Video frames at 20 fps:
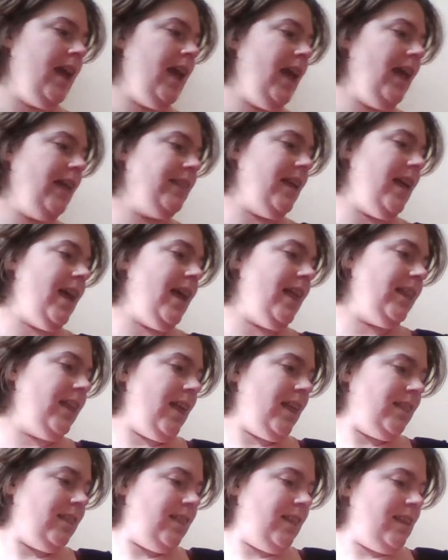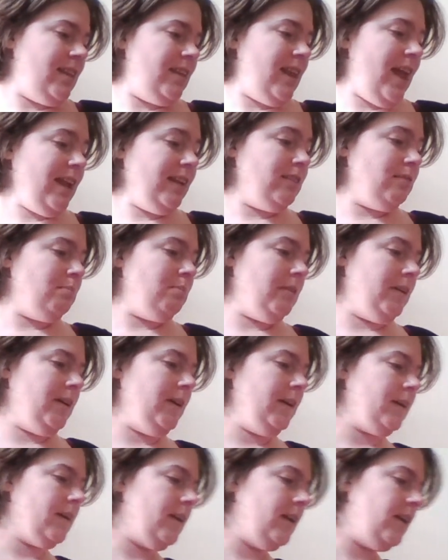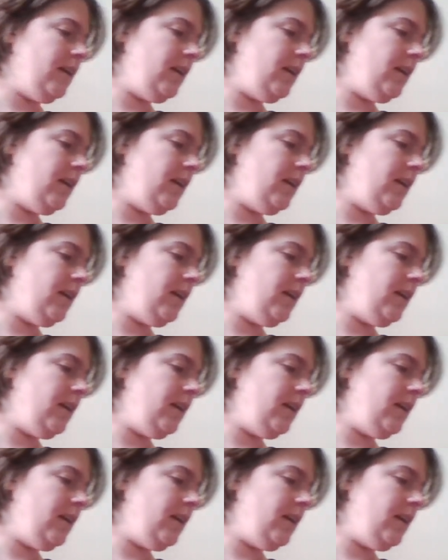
And then the next book,